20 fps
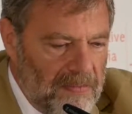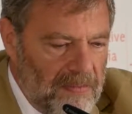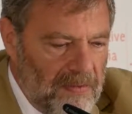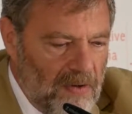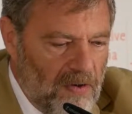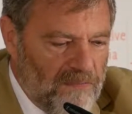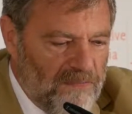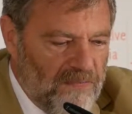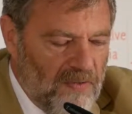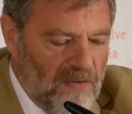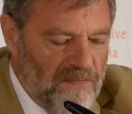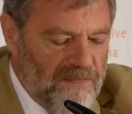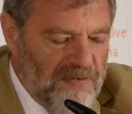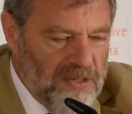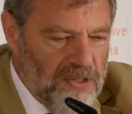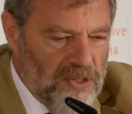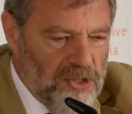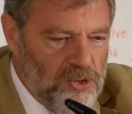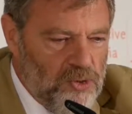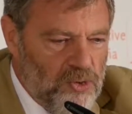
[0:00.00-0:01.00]
of
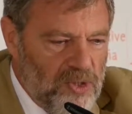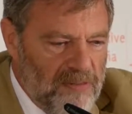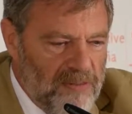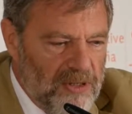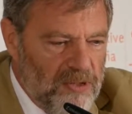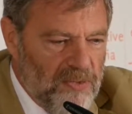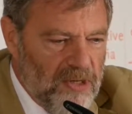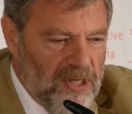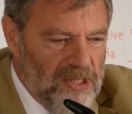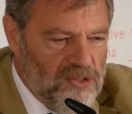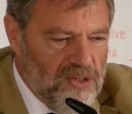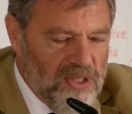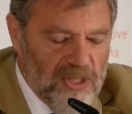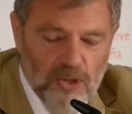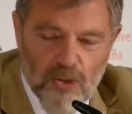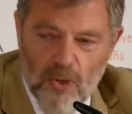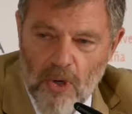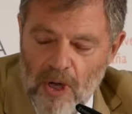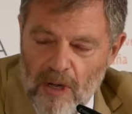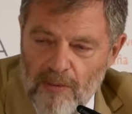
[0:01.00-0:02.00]
industry, but we also need
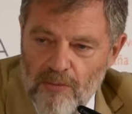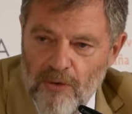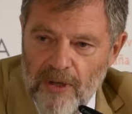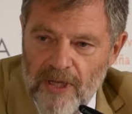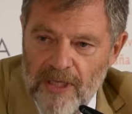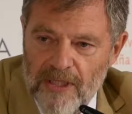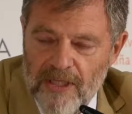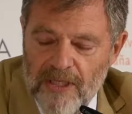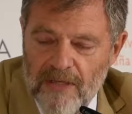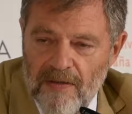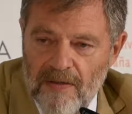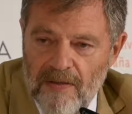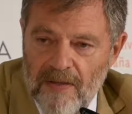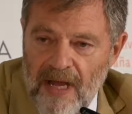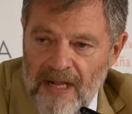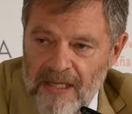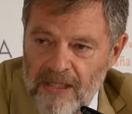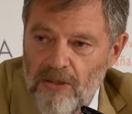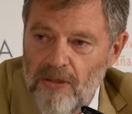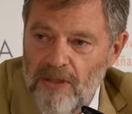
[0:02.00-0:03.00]
to cooperate in
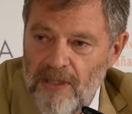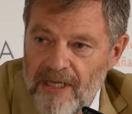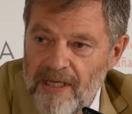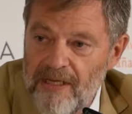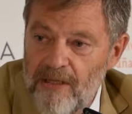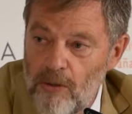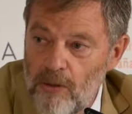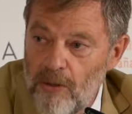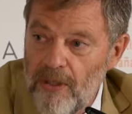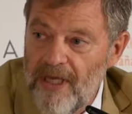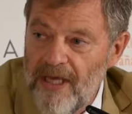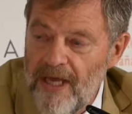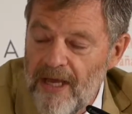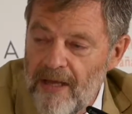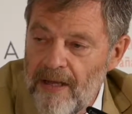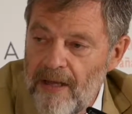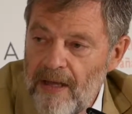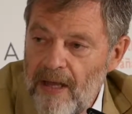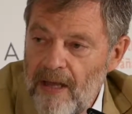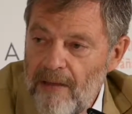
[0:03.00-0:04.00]
alto
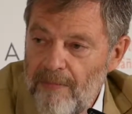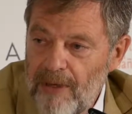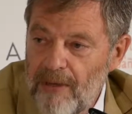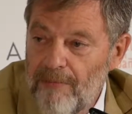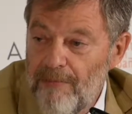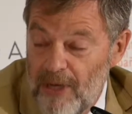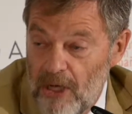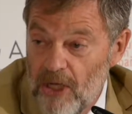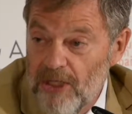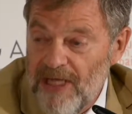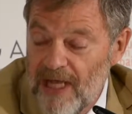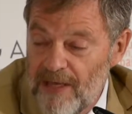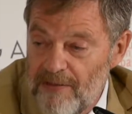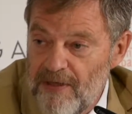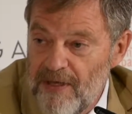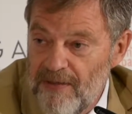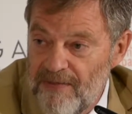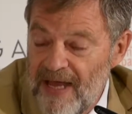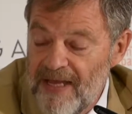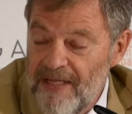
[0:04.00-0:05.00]
tecnología, because I
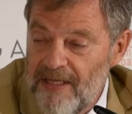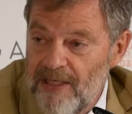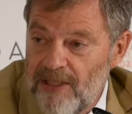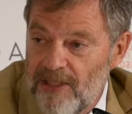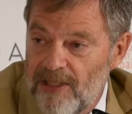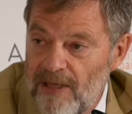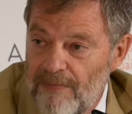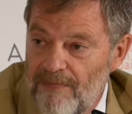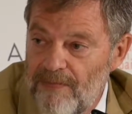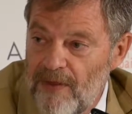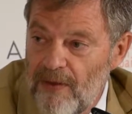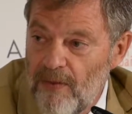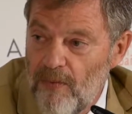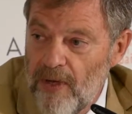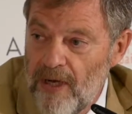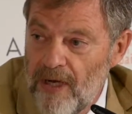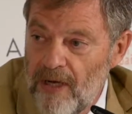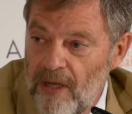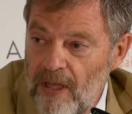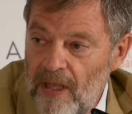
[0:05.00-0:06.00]
think that is something
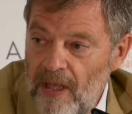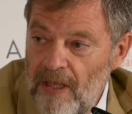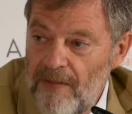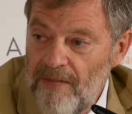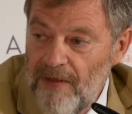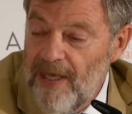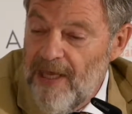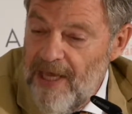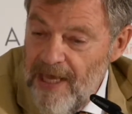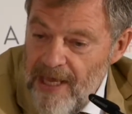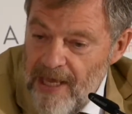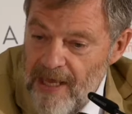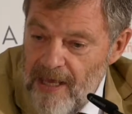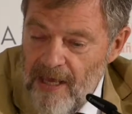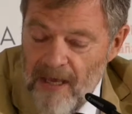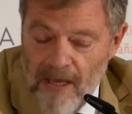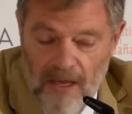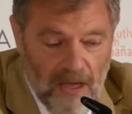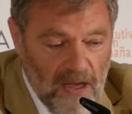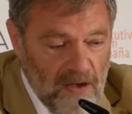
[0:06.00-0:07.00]
where the
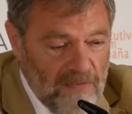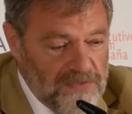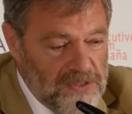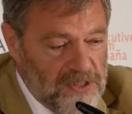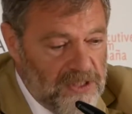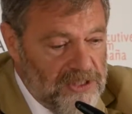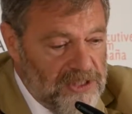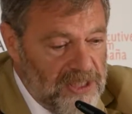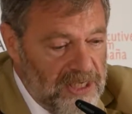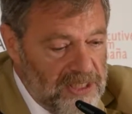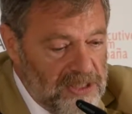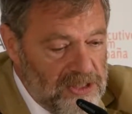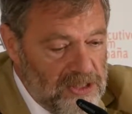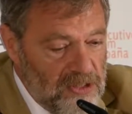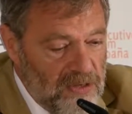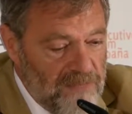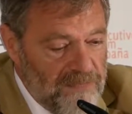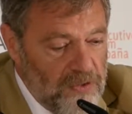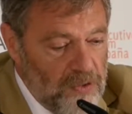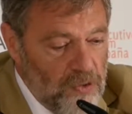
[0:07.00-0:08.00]
key of success
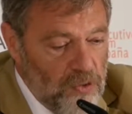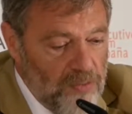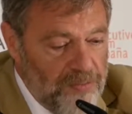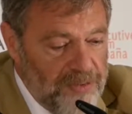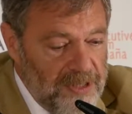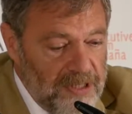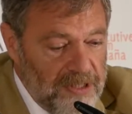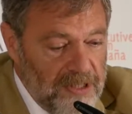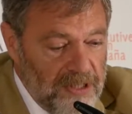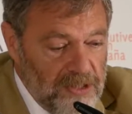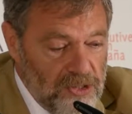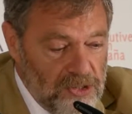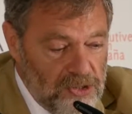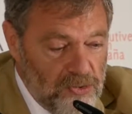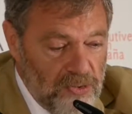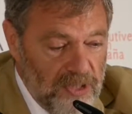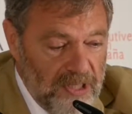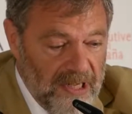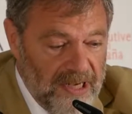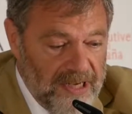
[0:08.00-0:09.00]
of the European
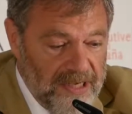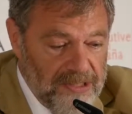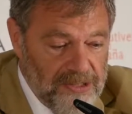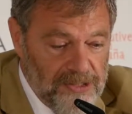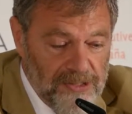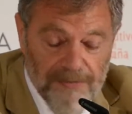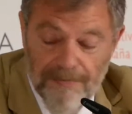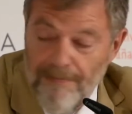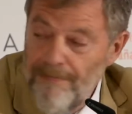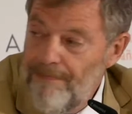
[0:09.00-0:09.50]
industry lies.